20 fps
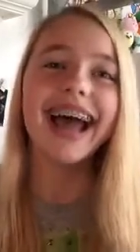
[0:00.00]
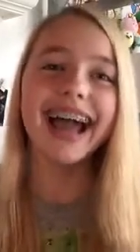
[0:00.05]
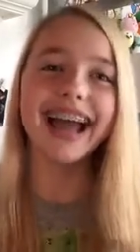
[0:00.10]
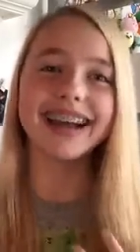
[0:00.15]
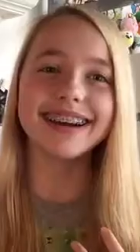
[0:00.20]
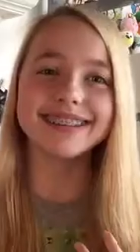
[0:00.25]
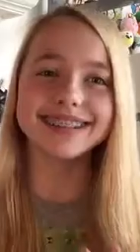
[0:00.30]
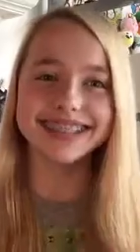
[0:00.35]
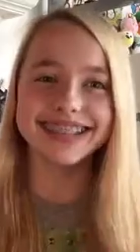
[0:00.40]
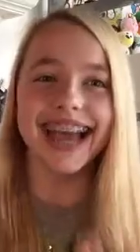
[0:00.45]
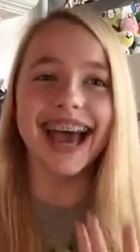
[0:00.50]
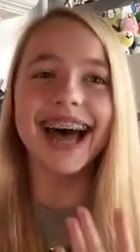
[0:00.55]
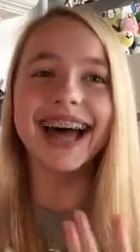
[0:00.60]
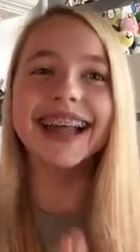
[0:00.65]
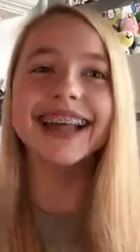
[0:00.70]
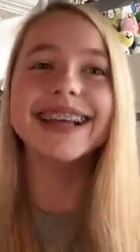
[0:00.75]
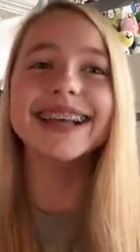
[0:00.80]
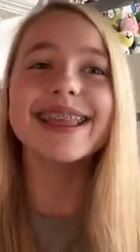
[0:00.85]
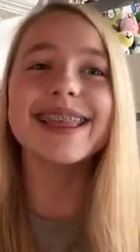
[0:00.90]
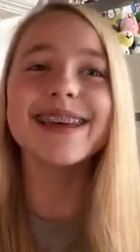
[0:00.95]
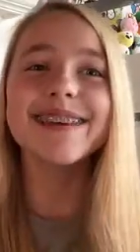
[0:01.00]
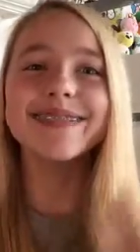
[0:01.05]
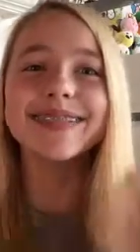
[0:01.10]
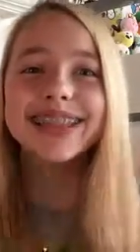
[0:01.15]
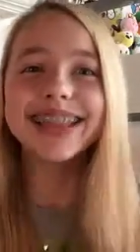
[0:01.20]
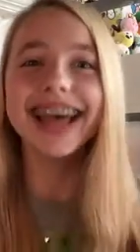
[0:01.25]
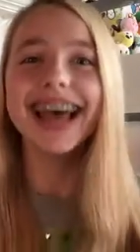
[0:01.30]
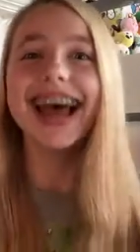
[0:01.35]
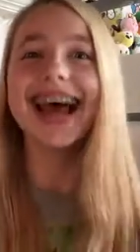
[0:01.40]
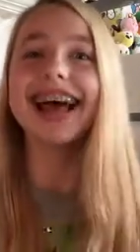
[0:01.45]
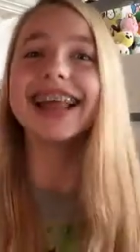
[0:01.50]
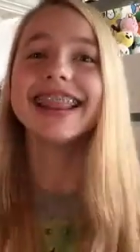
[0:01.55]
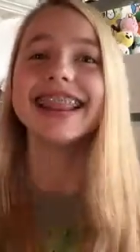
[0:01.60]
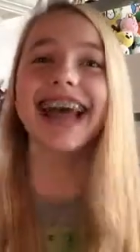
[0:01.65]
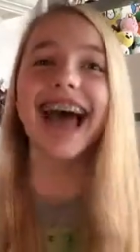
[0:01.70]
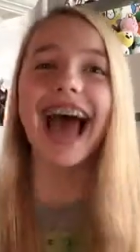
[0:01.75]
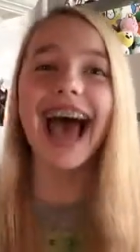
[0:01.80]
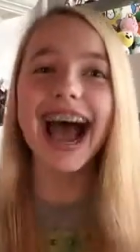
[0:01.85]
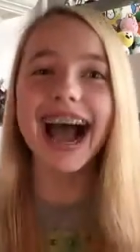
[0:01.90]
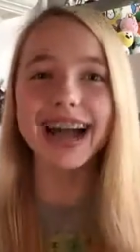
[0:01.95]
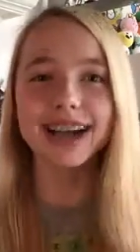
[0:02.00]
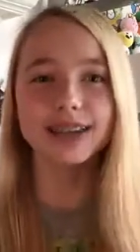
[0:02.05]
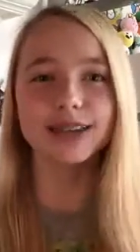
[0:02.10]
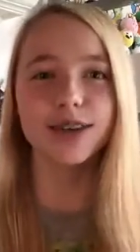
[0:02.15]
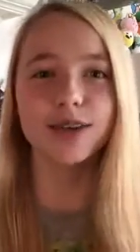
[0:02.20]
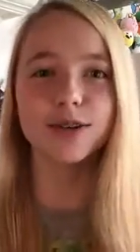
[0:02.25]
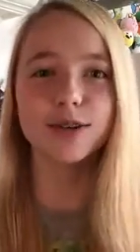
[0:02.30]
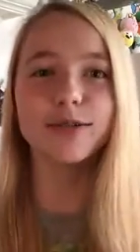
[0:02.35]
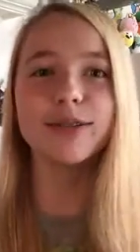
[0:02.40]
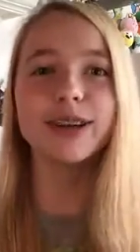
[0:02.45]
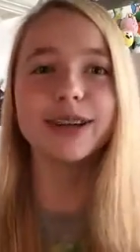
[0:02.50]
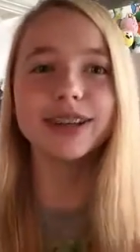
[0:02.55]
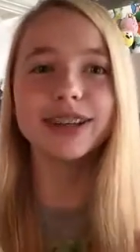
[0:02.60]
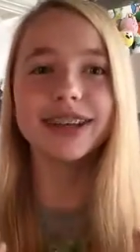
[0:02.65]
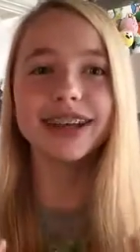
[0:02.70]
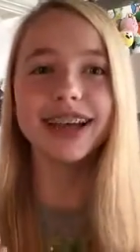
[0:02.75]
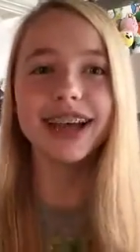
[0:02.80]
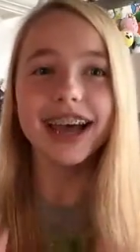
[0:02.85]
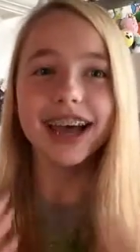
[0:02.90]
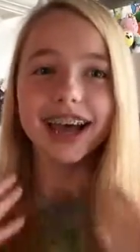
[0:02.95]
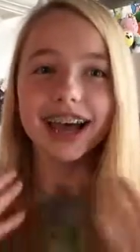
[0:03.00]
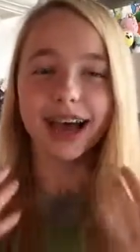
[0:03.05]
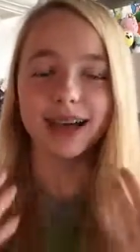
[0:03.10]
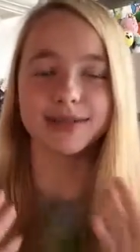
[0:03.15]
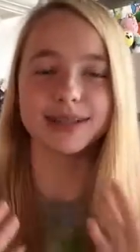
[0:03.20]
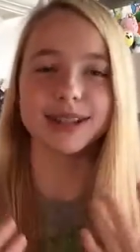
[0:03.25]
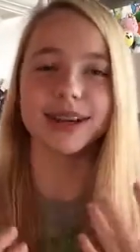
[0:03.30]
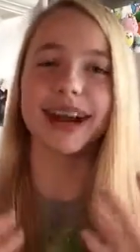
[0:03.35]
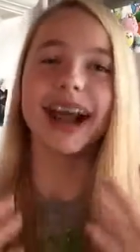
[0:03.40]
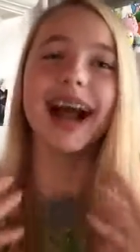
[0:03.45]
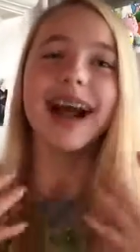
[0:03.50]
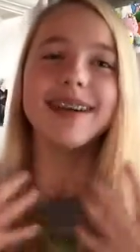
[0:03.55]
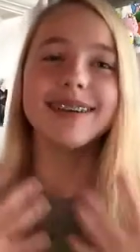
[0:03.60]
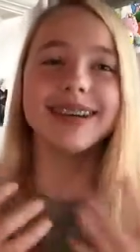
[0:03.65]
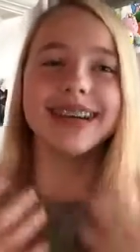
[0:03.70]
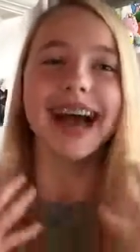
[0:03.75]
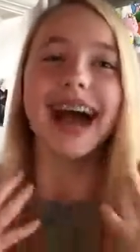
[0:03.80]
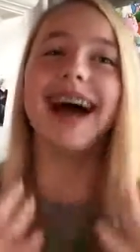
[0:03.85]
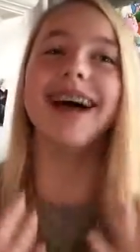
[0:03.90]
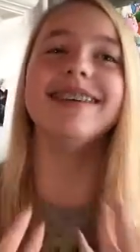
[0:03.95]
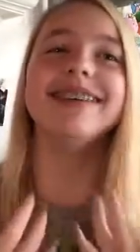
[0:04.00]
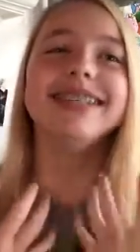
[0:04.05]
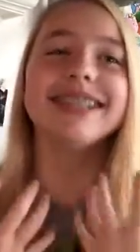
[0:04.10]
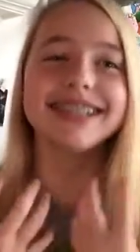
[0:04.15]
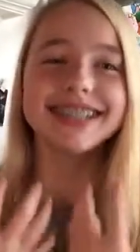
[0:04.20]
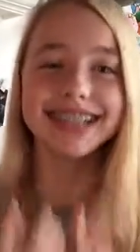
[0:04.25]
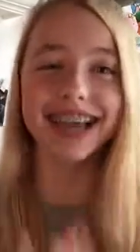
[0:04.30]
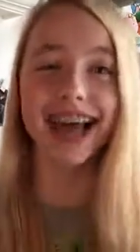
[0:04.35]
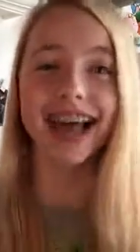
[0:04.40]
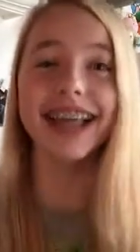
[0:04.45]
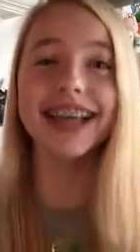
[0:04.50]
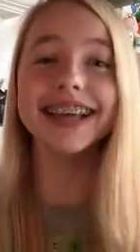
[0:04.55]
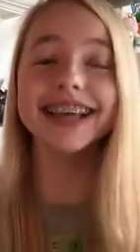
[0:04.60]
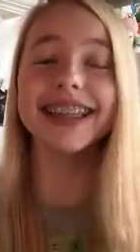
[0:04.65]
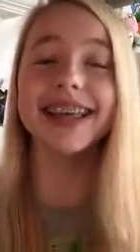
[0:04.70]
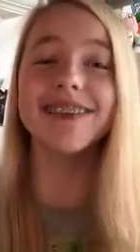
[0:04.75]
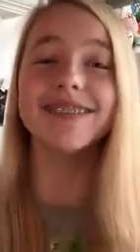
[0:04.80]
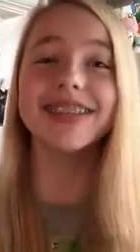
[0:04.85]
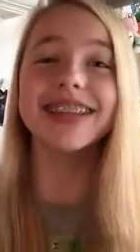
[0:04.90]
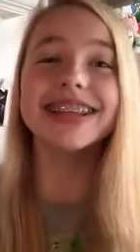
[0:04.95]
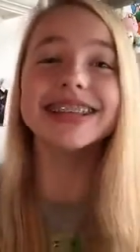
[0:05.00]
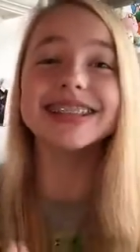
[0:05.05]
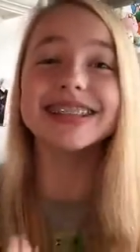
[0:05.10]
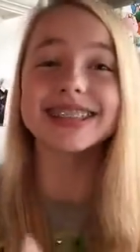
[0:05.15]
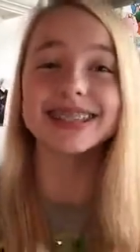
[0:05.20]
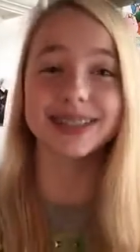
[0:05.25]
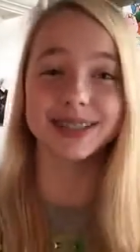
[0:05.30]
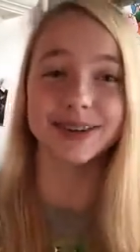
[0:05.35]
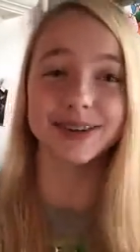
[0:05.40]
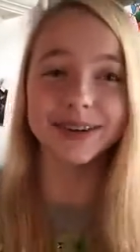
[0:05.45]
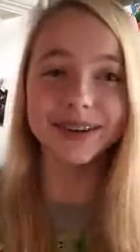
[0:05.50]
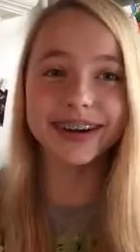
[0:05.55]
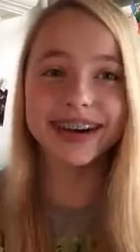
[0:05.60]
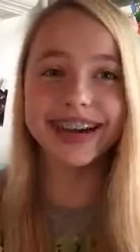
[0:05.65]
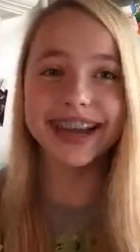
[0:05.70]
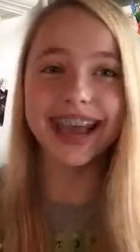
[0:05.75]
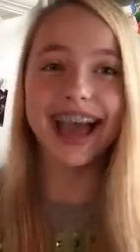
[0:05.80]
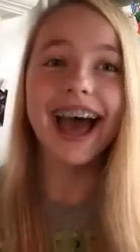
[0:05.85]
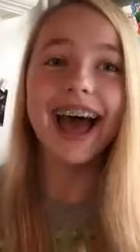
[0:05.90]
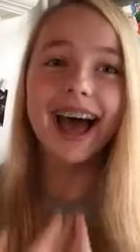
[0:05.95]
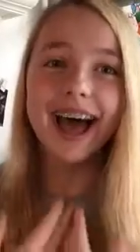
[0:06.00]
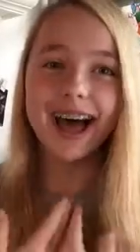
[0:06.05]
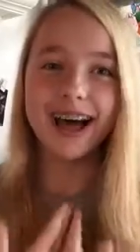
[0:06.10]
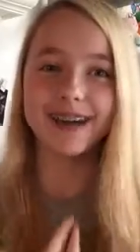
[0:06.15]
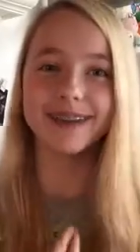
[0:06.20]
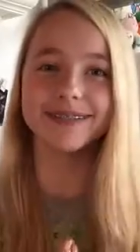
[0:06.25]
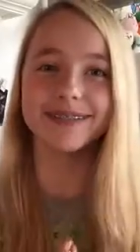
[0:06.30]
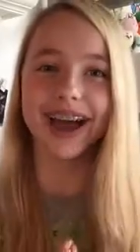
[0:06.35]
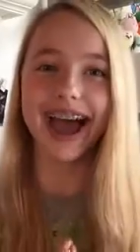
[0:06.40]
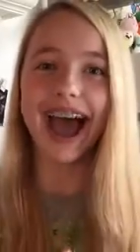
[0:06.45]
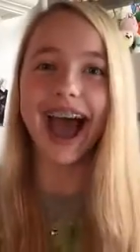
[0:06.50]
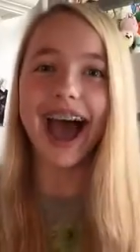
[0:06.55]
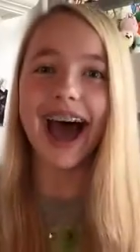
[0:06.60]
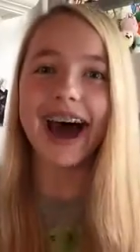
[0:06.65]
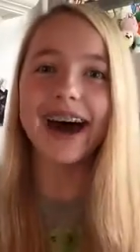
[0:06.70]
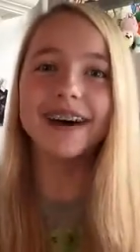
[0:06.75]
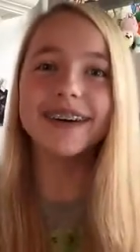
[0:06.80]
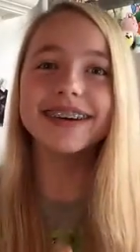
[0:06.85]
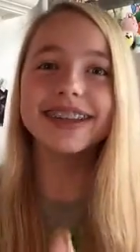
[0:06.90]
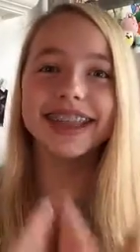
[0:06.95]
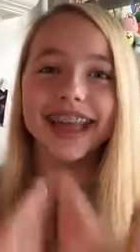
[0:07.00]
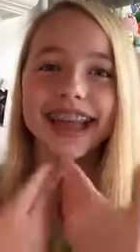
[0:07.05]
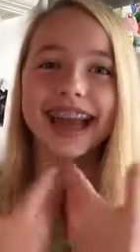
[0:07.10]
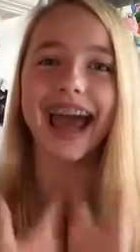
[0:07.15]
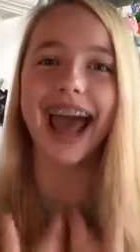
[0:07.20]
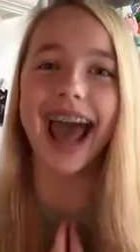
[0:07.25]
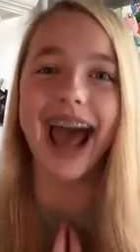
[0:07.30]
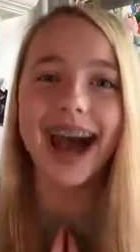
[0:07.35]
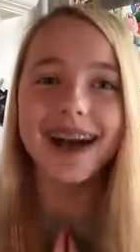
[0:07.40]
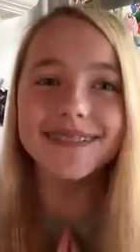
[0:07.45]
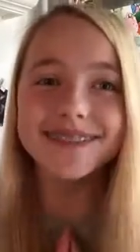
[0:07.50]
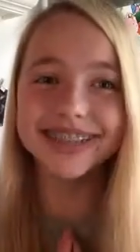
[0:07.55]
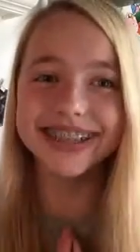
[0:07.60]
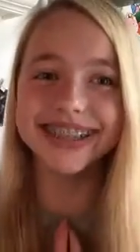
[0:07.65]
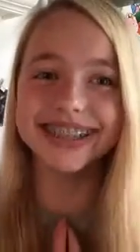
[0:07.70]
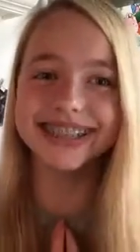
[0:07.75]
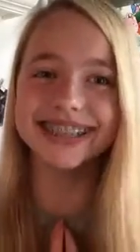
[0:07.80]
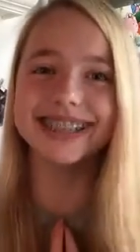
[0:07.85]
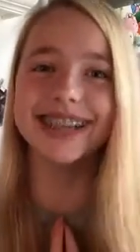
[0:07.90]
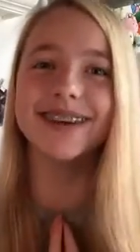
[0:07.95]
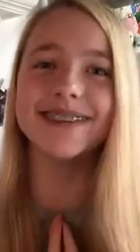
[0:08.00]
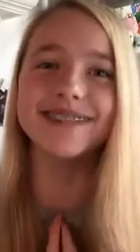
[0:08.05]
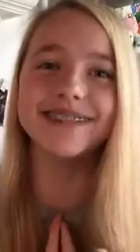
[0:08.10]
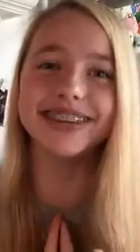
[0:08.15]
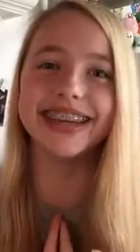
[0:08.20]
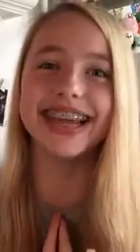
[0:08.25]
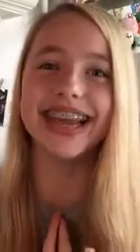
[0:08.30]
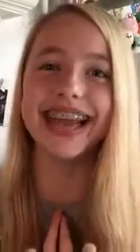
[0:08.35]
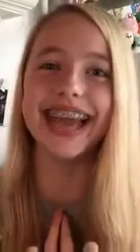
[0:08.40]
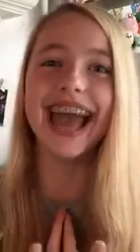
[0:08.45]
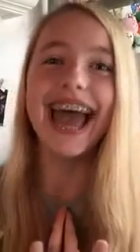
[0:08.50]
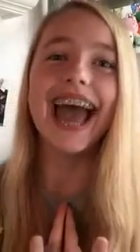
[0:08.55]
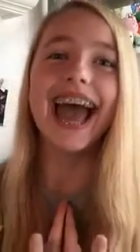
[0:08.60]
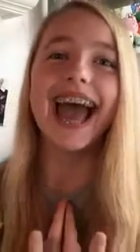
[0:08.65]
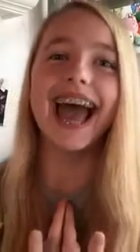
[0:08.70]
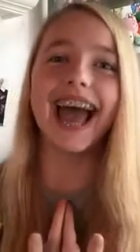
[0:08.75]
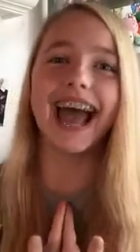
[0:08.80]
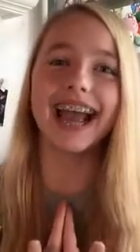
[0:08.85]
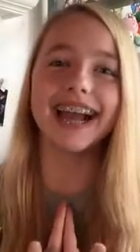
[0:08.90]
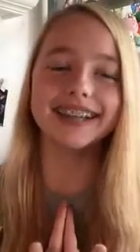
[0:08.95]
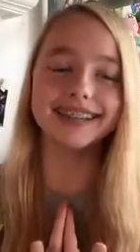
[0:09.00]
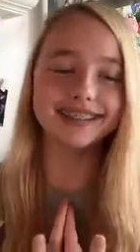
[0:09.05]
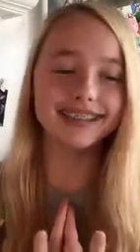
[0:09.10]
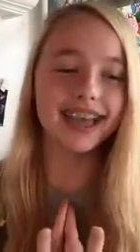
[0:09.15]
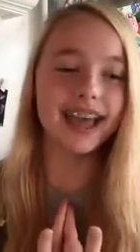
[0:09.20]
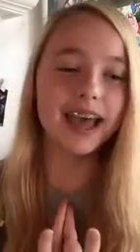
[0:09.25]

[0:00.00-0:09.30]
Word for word: and I was telling them the actual, I'm sorry, I, I was telling them the story of how that happened to me, and